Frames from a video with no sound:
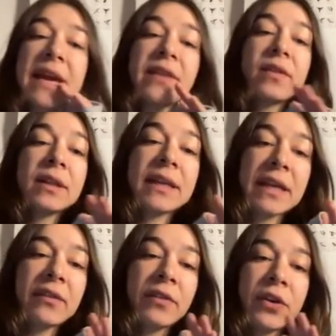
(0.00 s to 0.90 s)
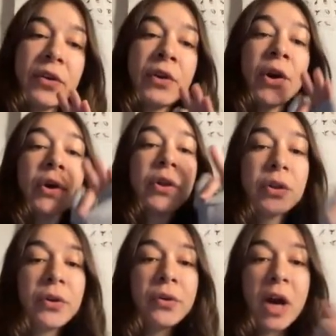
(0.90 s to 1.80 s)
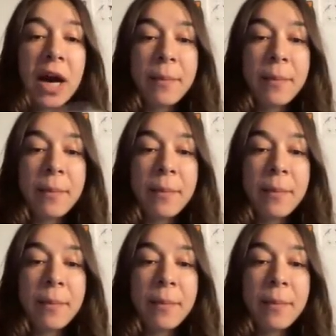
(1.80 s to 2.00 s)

They will give you clue